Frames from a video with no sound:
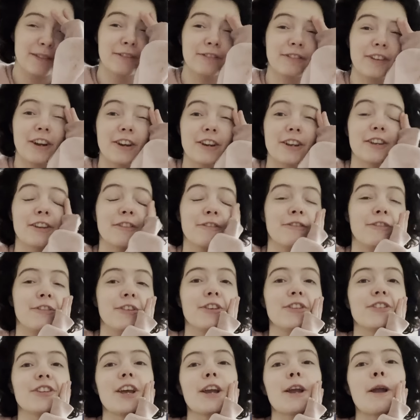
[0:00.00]
very
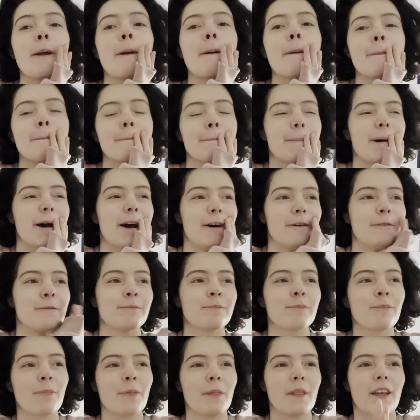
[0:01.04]
confusing. But
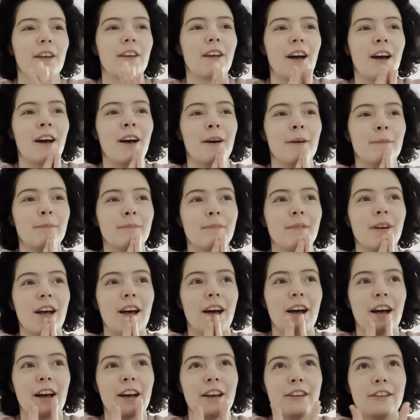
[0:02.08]

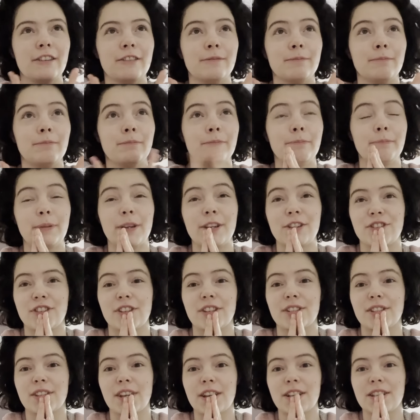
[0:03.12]
I pitched
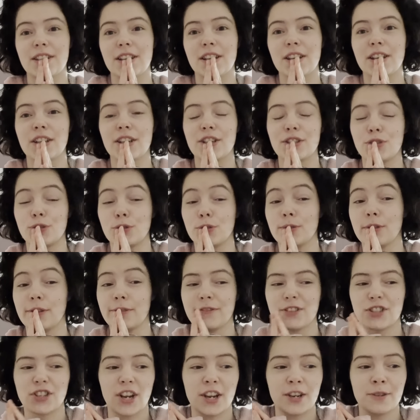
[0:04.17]
this idea to the
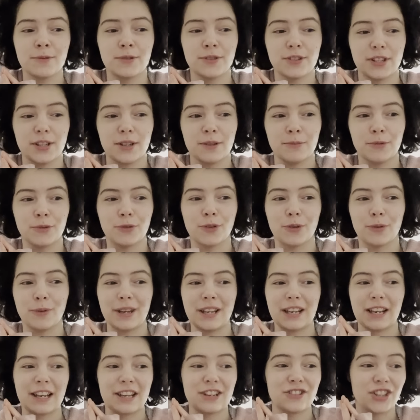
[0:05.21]
Vagina Museum all the way
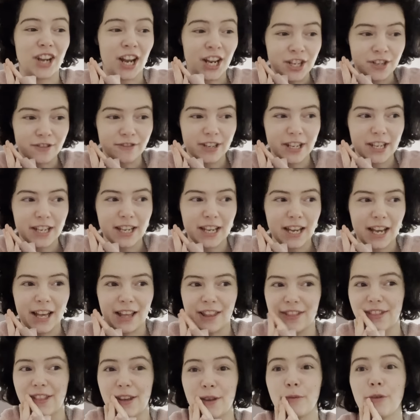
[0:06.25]
in like January,
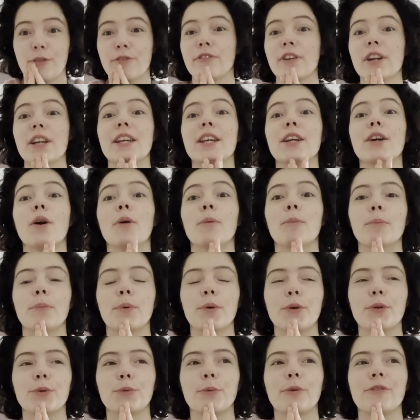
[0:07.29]
and they were really on
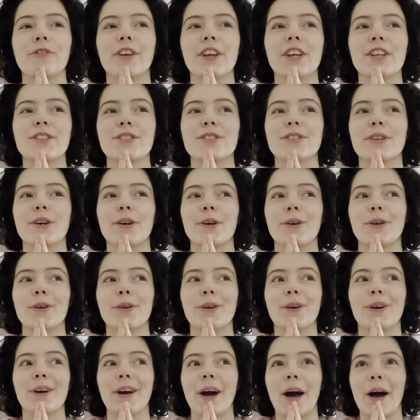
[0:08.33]
board with it.
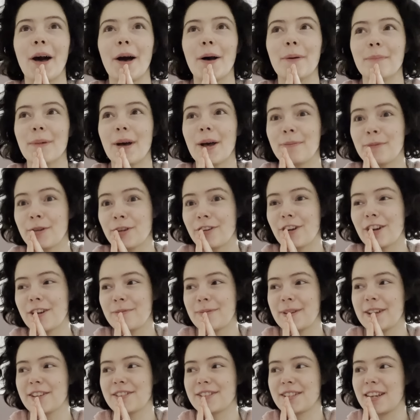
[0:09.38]
So I'm
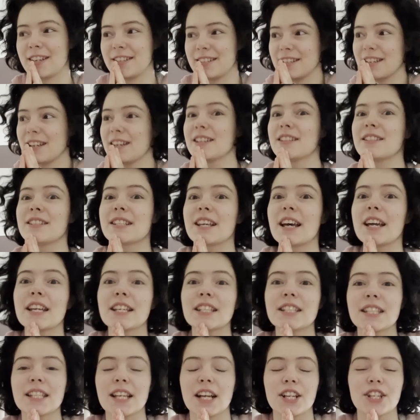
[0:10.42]
incredibly excited, and it's like
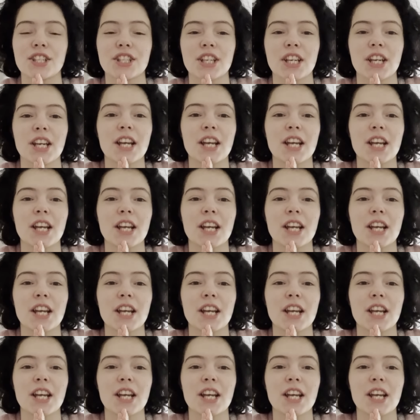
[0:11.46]
such